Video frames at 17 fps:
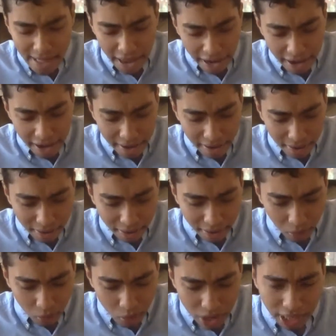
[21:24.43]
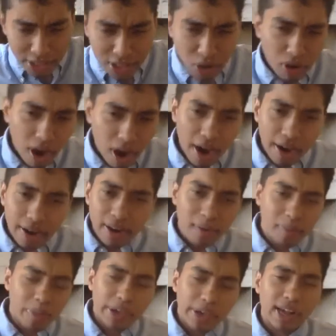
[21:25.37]
And you know, we get so caught
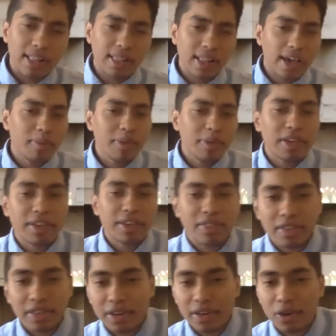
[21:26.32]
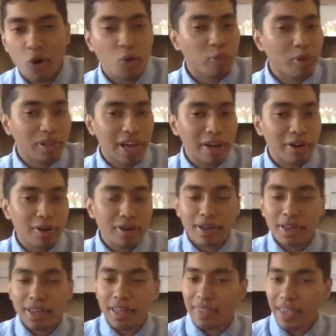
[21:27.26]
up in climbing the corporate
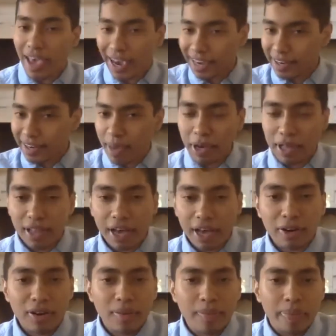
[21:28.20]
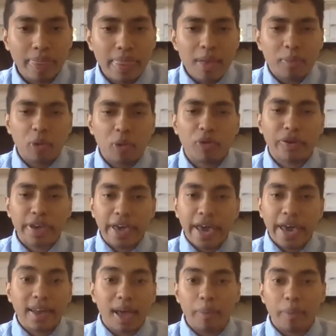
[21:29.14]
ladder, the academic ladder, but we
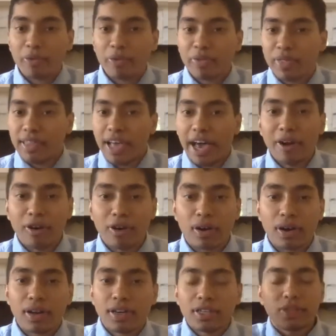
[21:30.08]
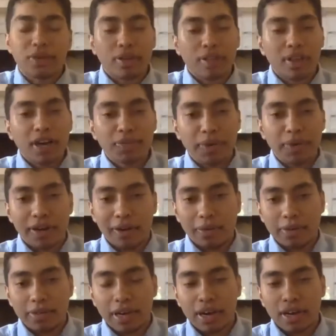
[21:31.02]
forget about the ladder to Allah
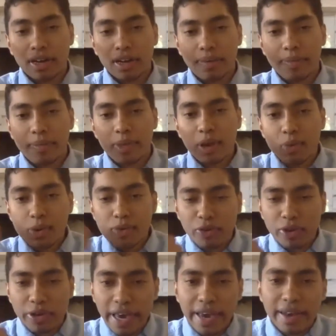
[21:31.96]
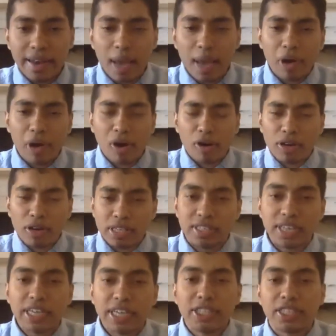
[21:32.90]
subhanahu wa ta'ala. We forget about our
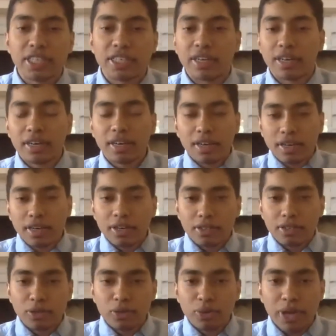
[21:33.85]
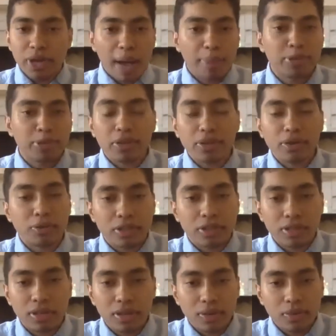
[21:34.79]
ascension to the absolute,
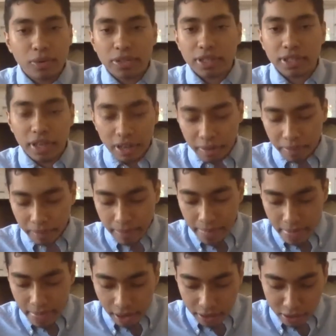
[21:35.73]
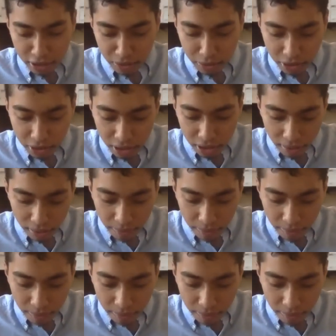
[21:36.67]
which is Him, Azza wa Jal.